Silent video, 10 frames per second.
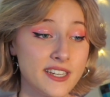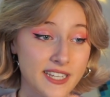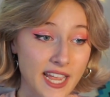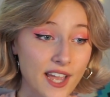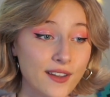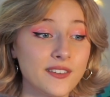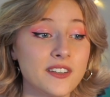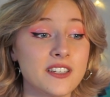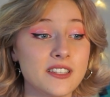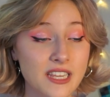
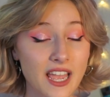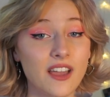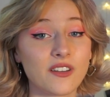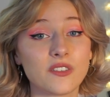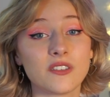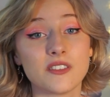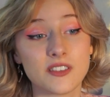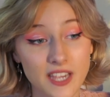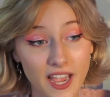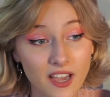down,
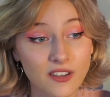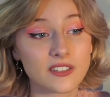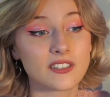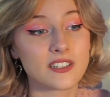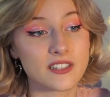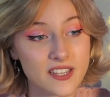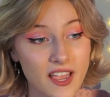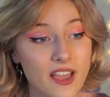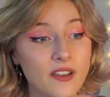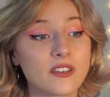down, down,
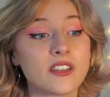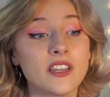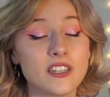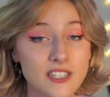down,